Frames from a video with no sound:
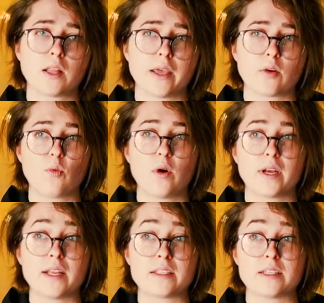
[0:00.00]
Like, what
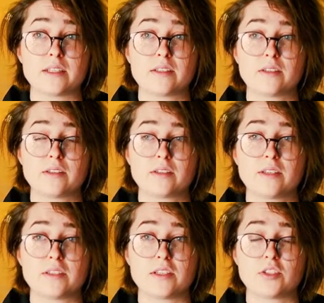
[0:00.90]
is it?
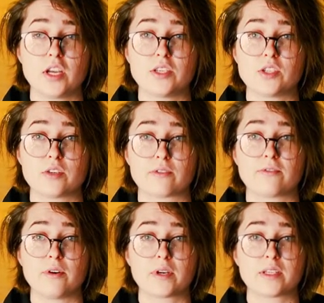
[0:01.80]
Is it changing your
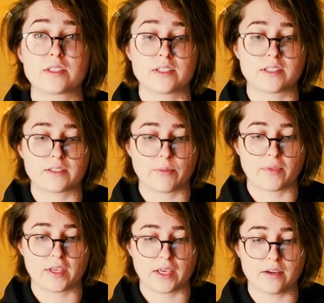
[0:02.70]
focus into
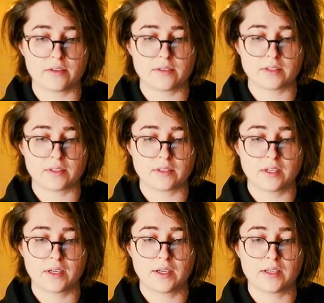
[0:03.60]
something else?
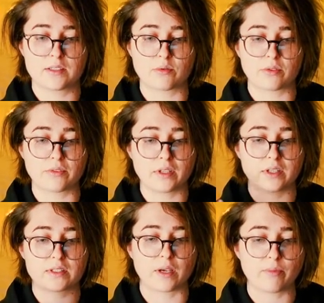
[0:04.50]
Is it
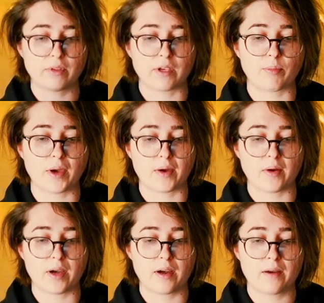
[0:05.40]
revealing something about
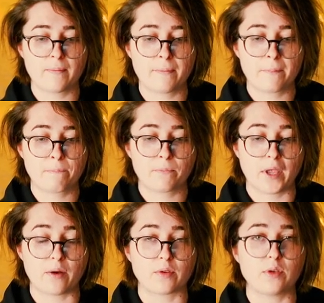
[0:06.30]

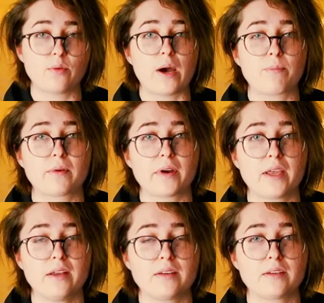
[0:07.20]
how you
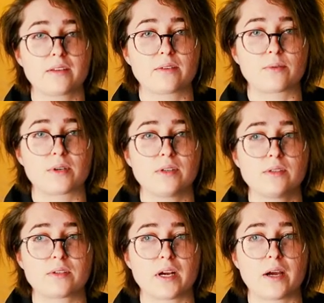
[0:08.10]
operate in the
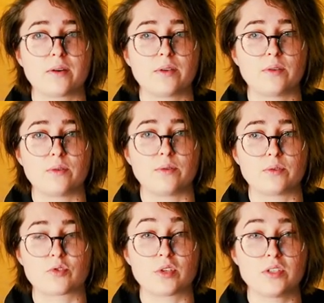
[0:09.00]
world or how
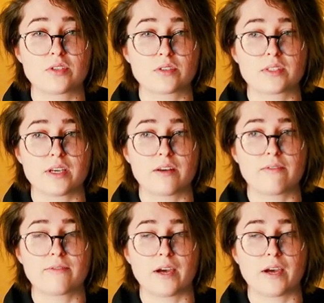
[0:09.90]
you treat yourself,